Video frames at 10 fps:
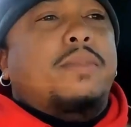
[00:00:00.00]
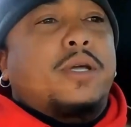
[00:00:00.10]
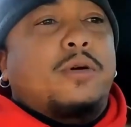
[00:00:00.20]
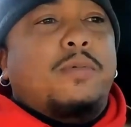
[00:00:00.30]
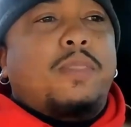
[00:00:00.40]

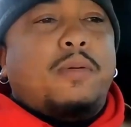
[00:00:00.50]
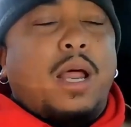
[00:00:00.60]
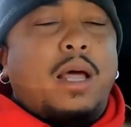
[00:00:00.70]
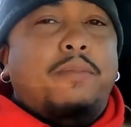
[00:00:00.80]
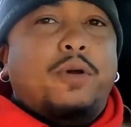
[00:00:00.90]
build when
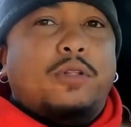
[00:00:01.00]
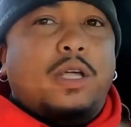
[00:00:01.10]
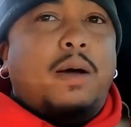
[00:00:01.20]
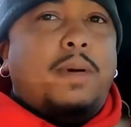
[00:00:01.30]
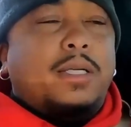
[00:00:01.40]
I built
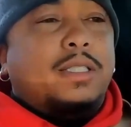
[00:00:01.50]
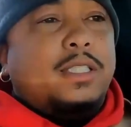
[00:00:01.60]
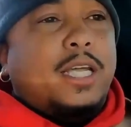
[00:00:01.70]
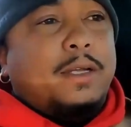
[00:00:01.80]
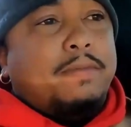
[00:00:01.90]
out my
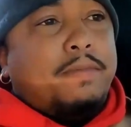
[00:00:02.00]
C8.